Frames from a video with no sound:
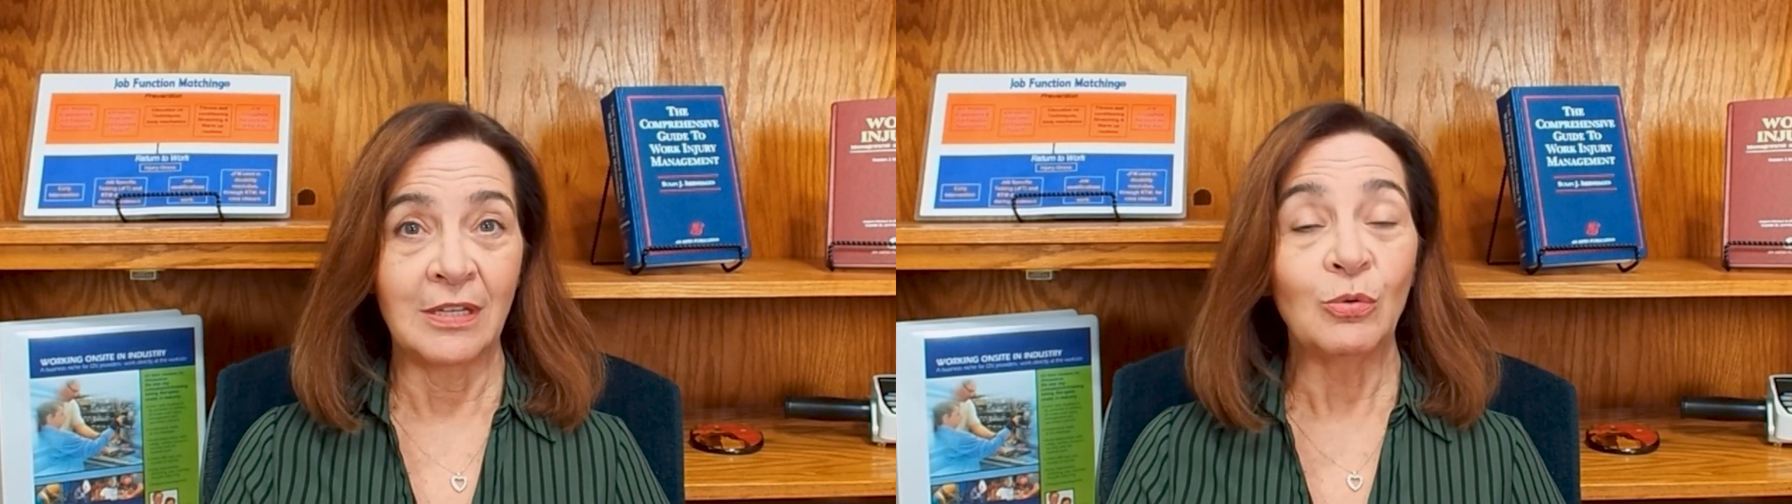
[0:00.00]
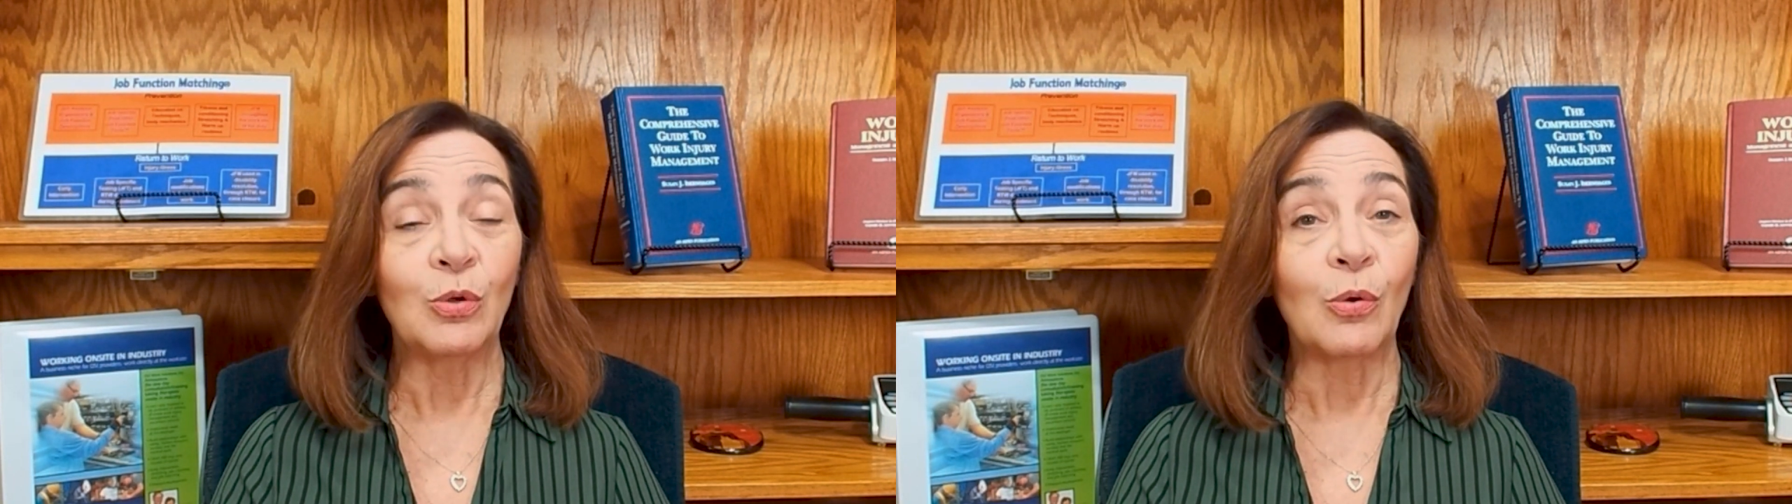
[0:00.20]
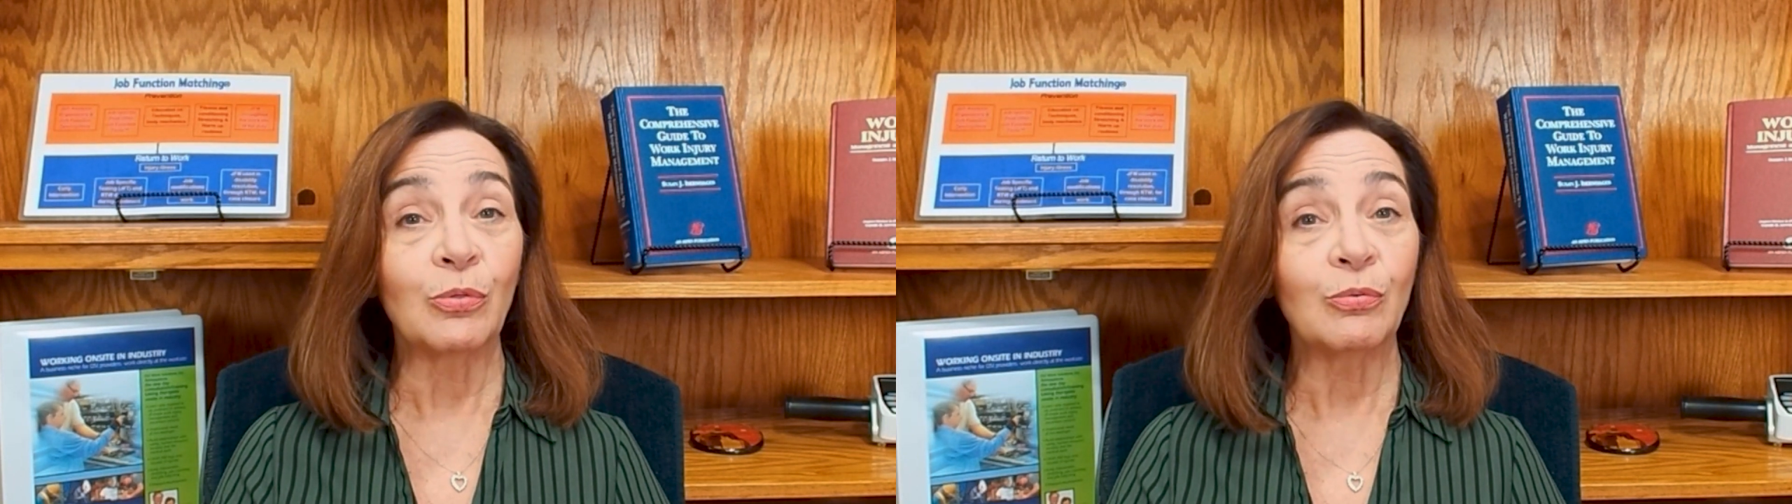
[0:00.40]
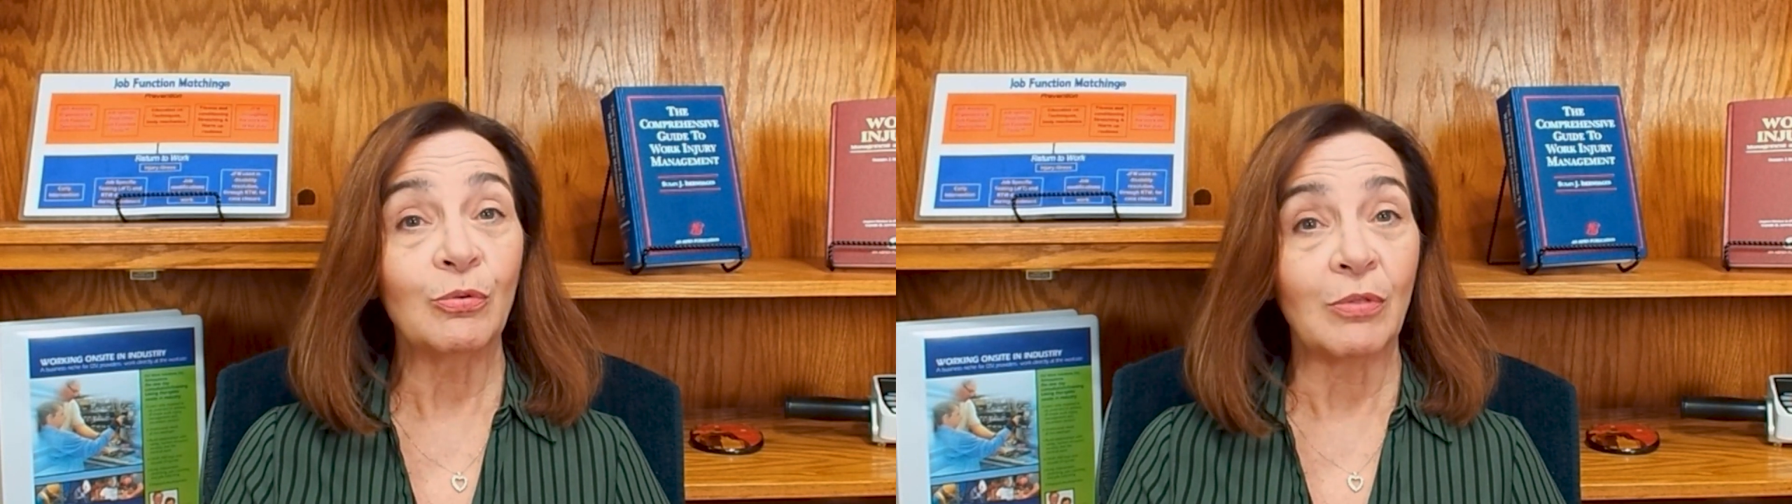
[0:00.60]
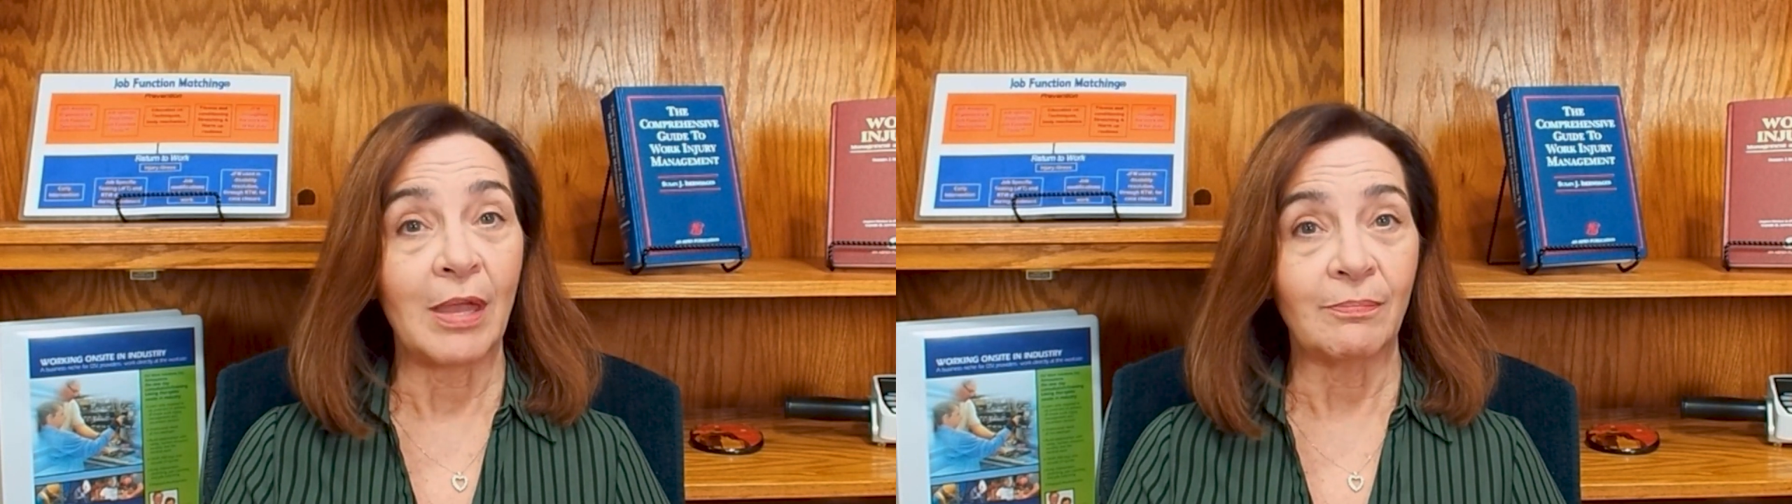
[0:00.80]
who go
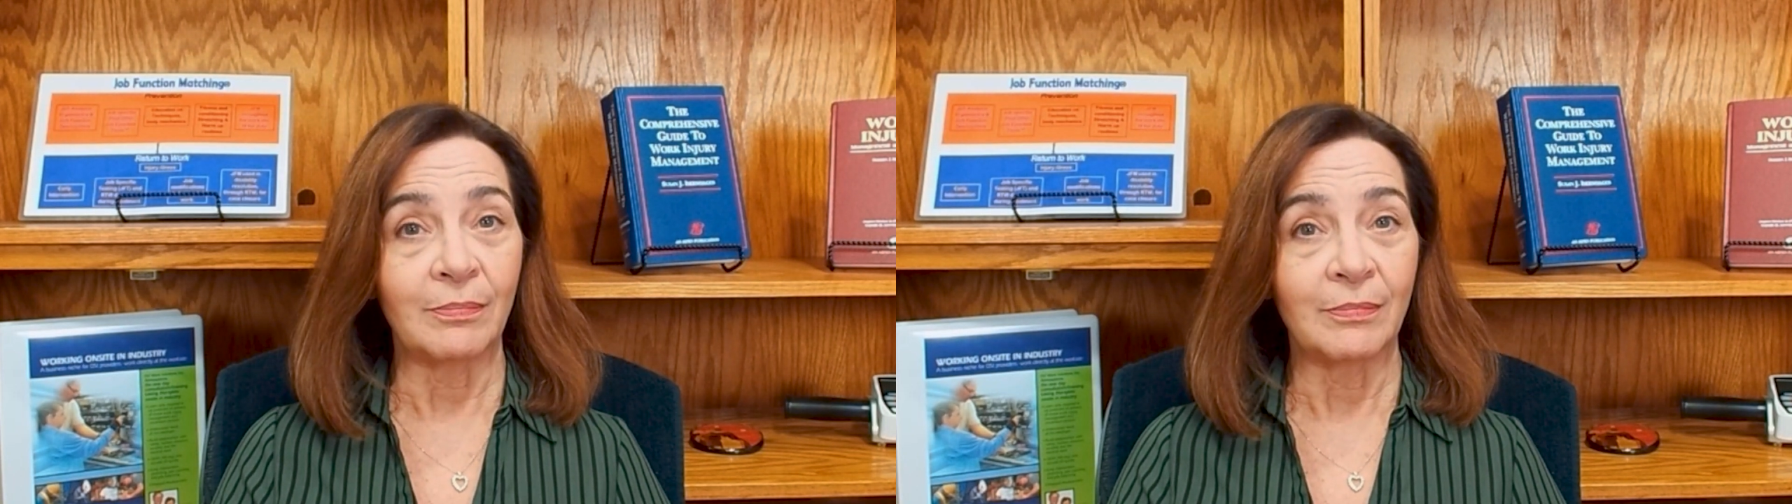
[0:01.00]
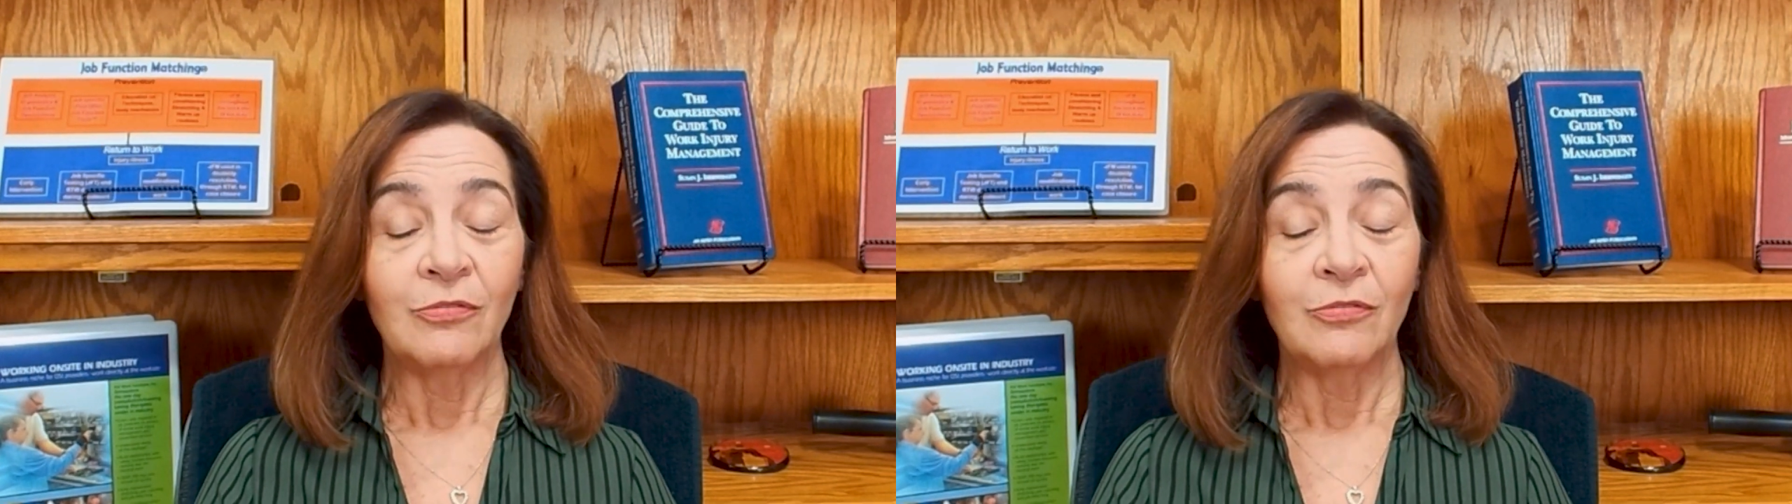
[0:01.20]
through them.